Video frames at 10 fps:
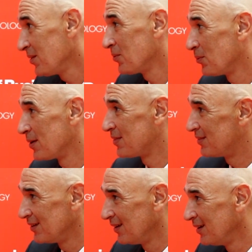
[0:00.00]
with
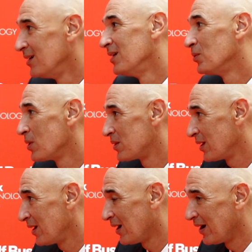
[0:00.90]

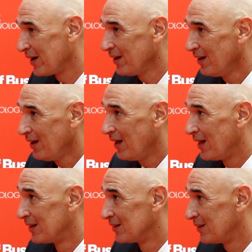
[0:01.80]
AI.
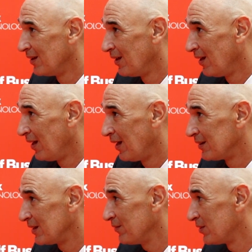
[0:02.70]

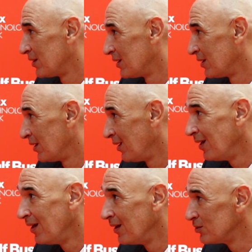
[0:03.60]
and even
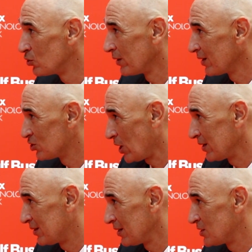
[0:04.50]
during
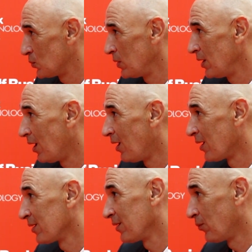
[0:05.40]
GITEX, we
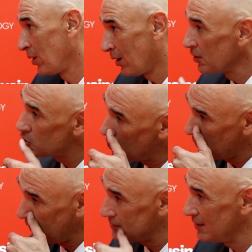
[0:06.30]
are
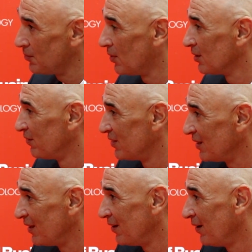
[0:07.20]
showcasing one
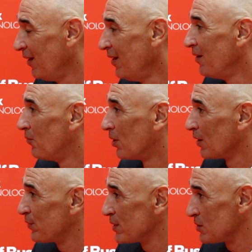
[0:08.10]

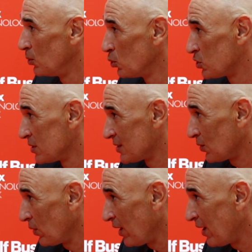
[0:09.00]
of the solutions
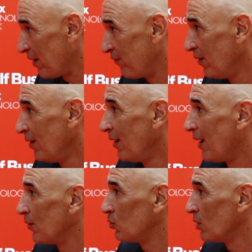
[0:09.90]
that we have.
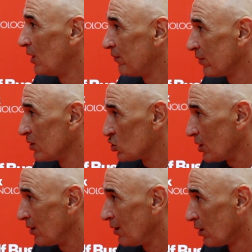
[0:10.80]
How do you leverage
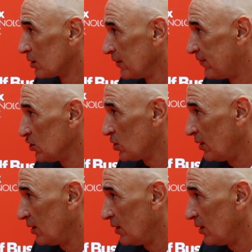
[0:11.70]
artificial